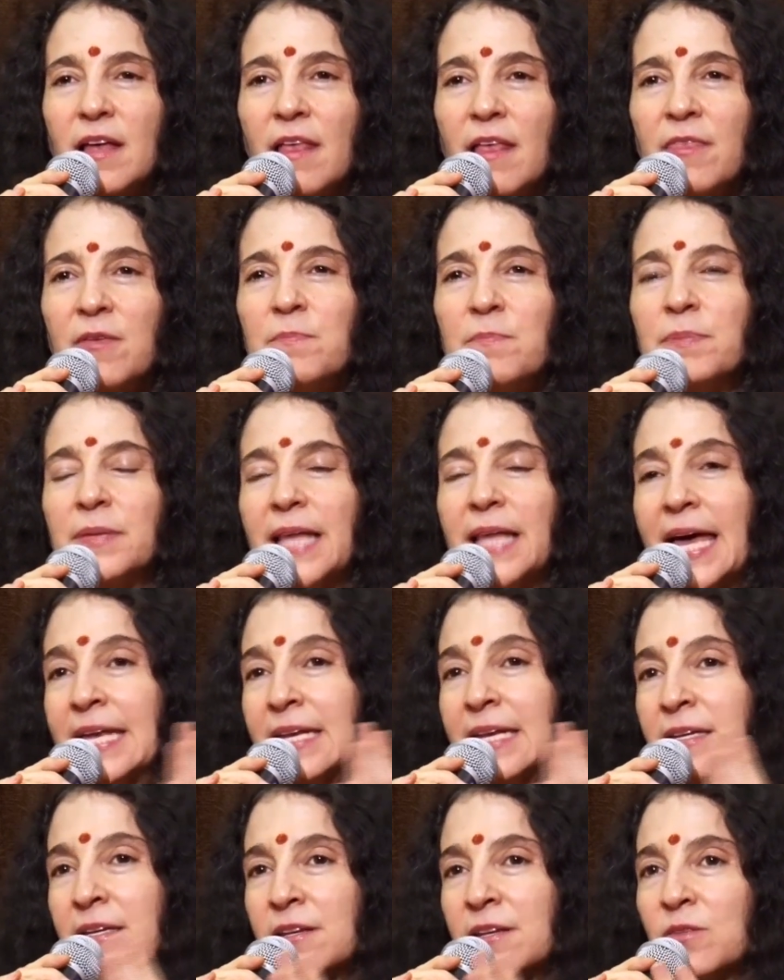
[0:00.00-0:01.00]
the
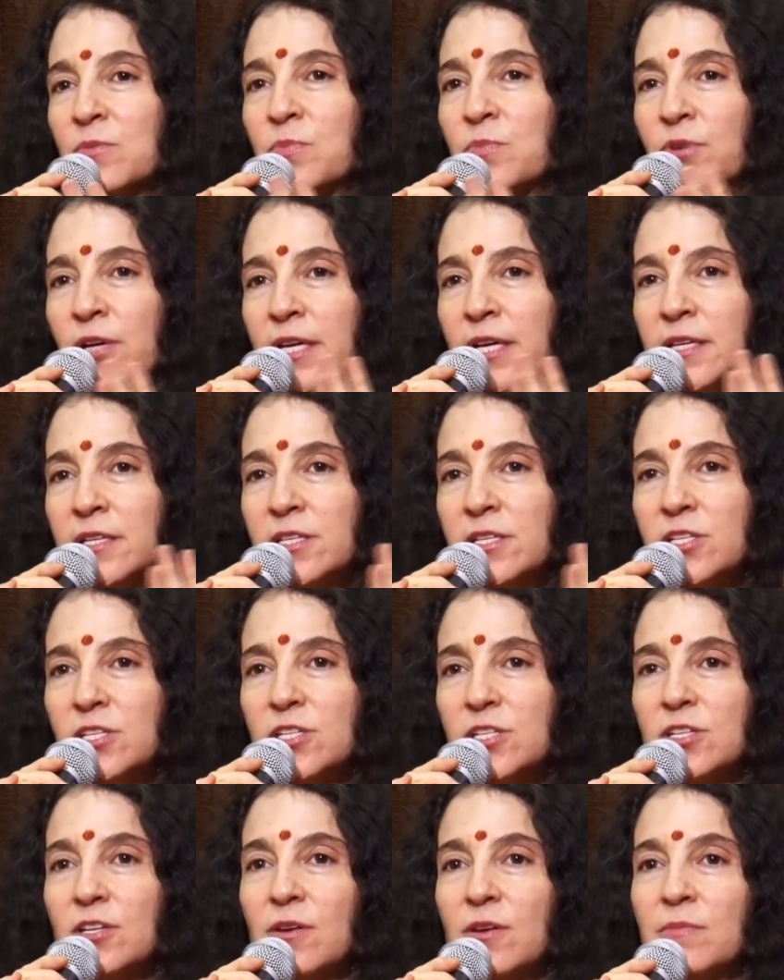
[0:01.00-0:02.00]
blend, the
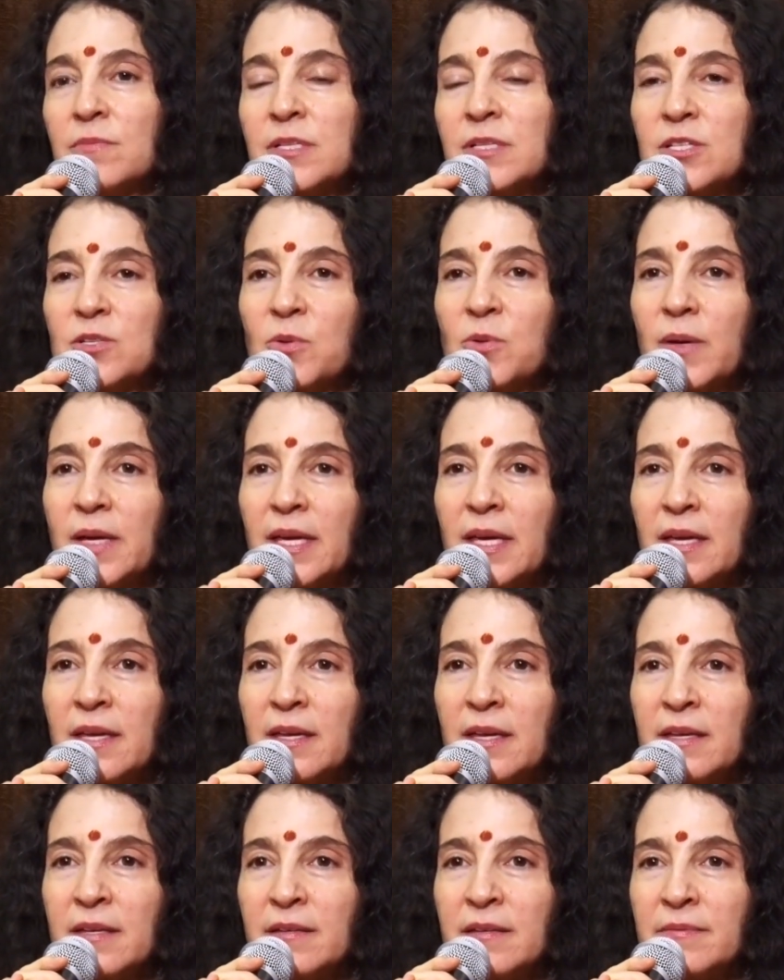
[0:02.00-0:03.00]
bridge
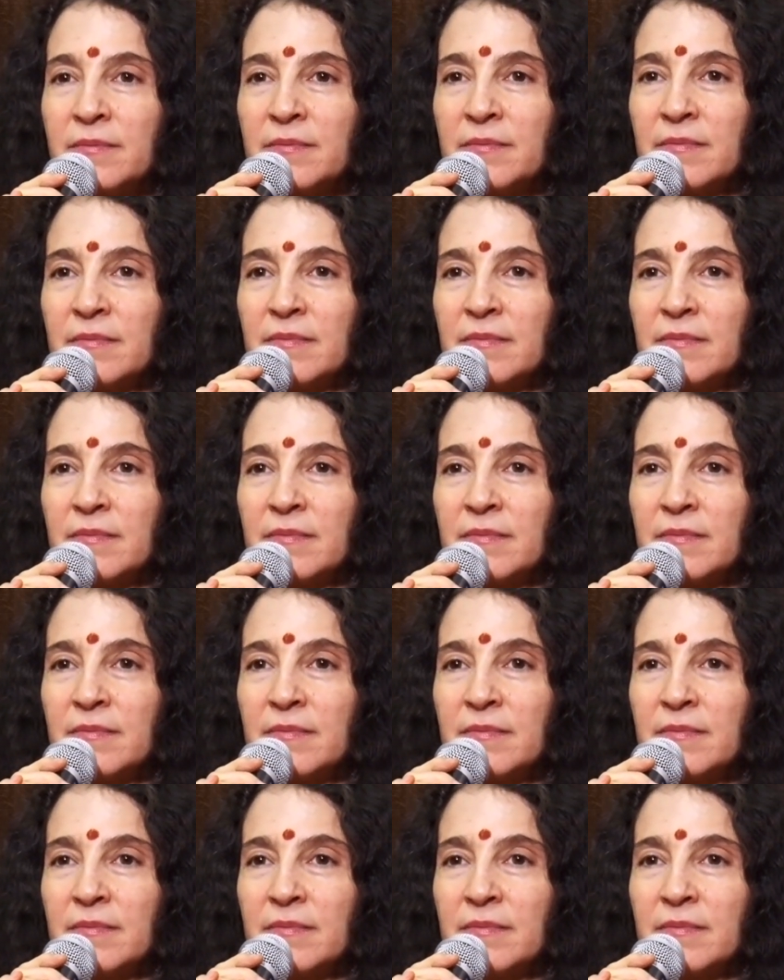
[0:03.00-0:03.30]
between